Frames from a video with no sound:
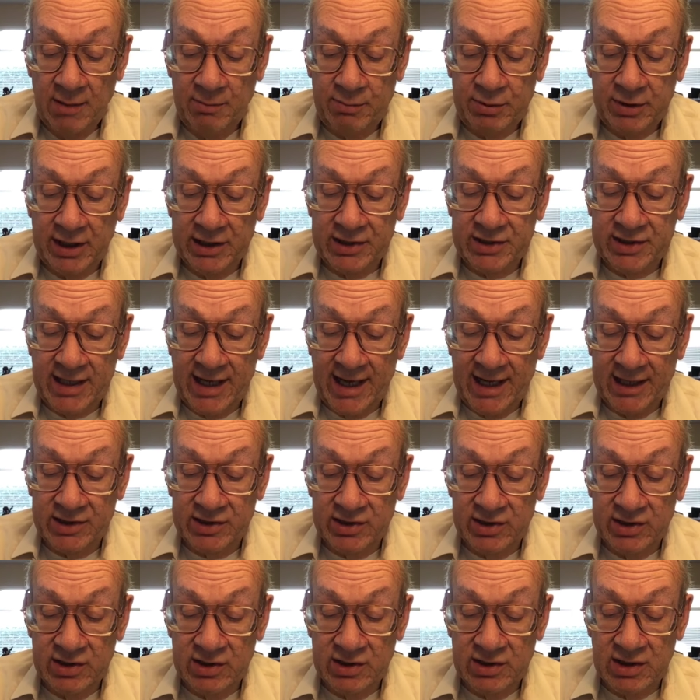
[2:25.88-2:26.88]
plus
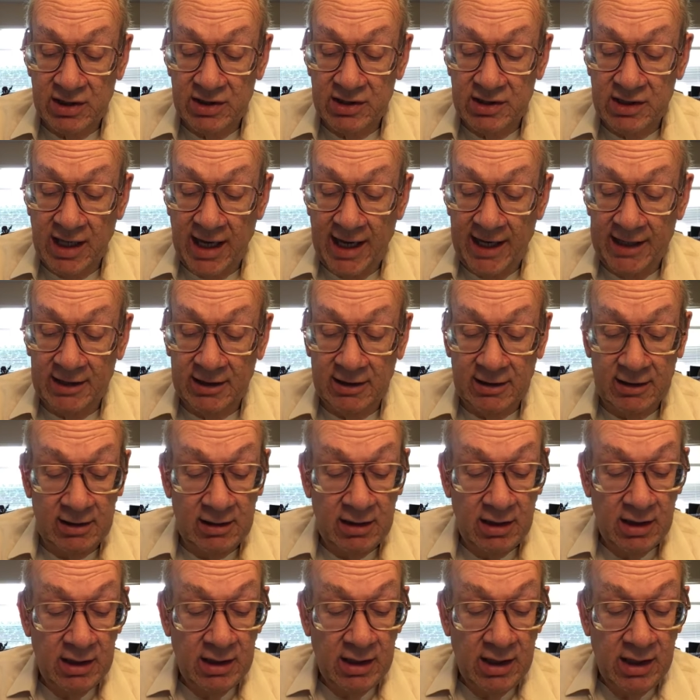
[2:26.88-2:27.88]
taxes and
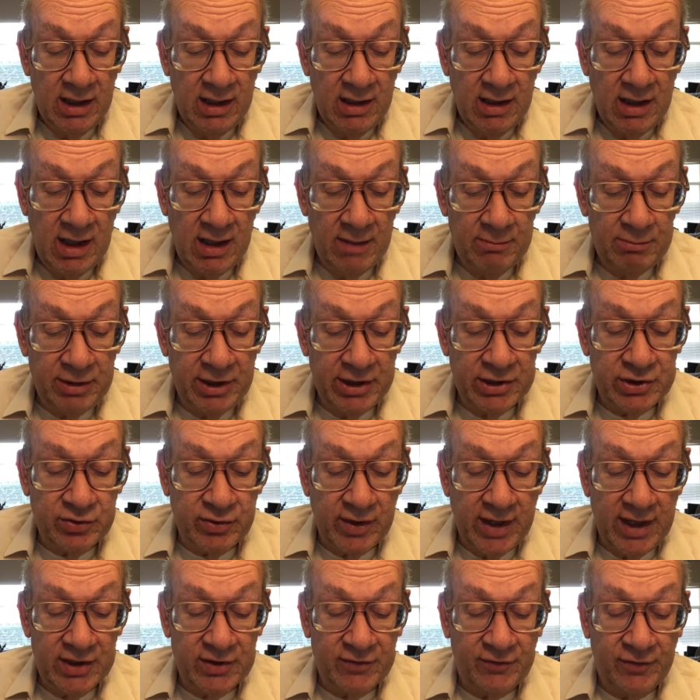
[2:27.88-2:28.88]
title, plus
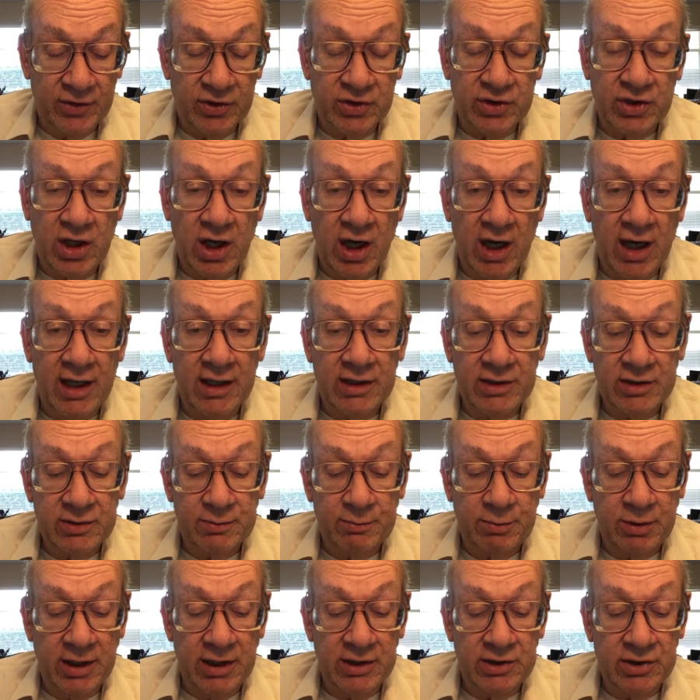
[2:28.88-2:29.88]
transfers costs,
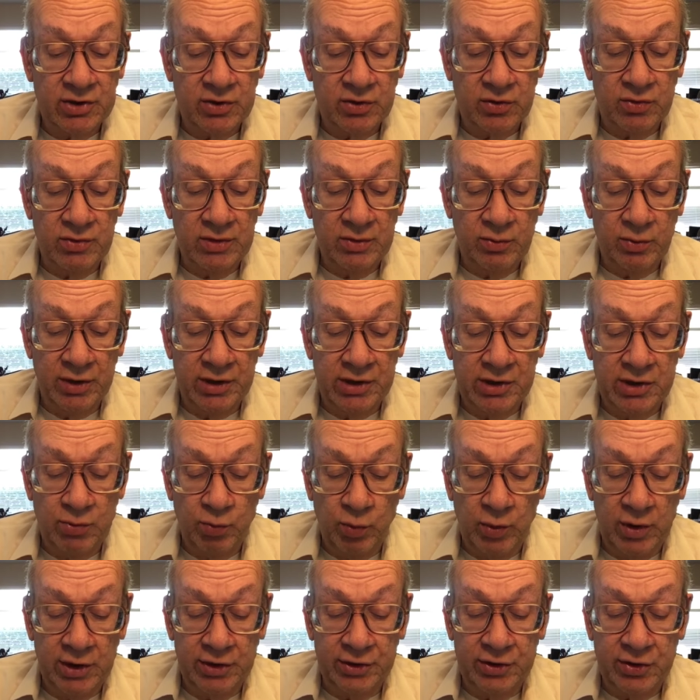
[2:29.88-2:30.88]
plus
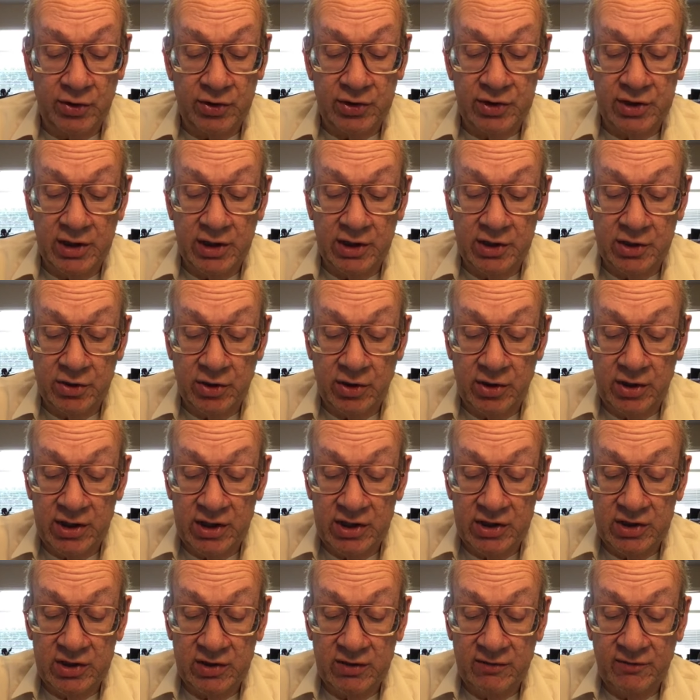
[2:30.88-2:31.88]
realtors and
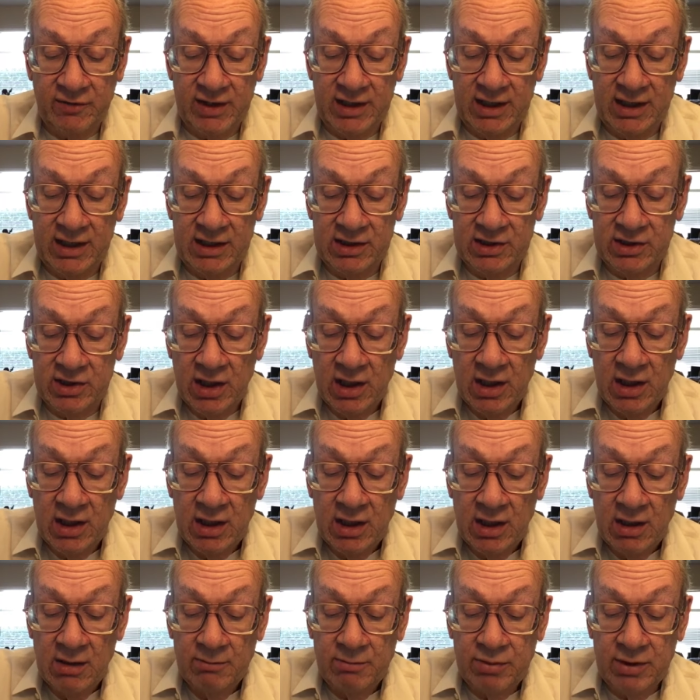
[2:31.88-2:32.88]
attorneys fees,
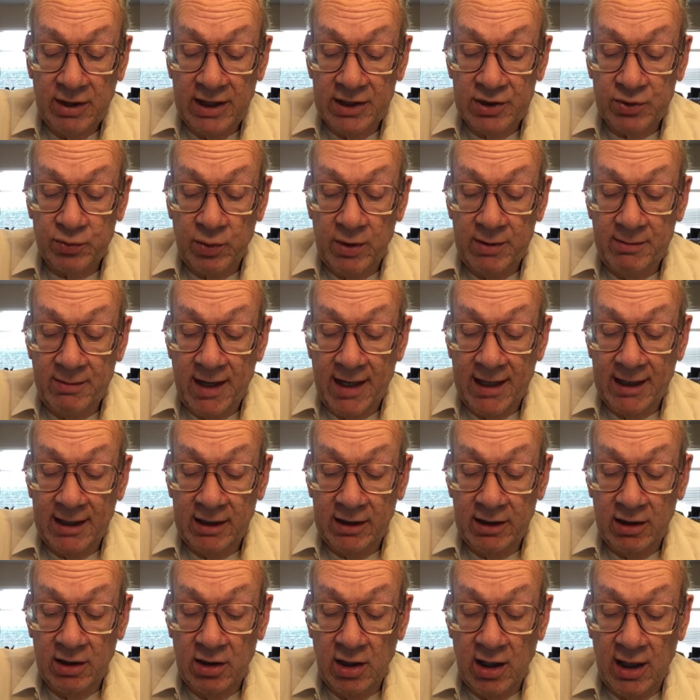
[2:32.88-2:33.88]
plus
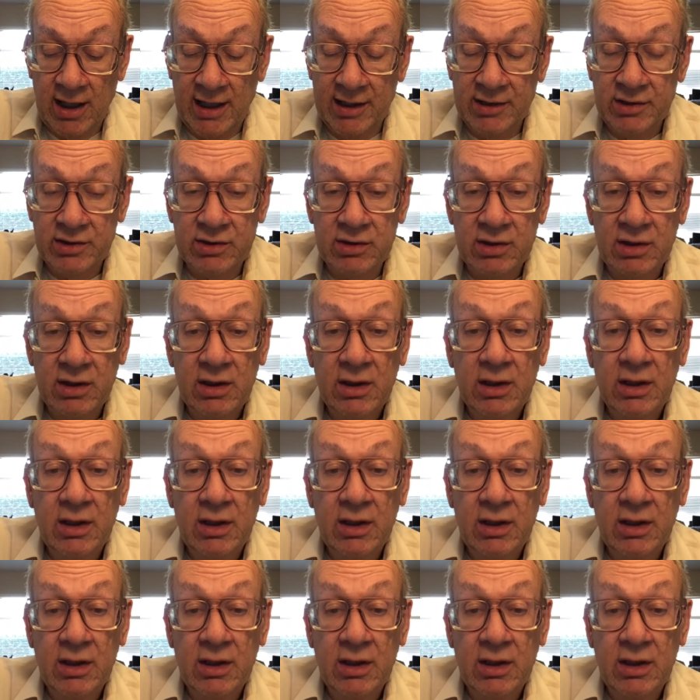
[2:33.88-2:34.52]
remodeling costs,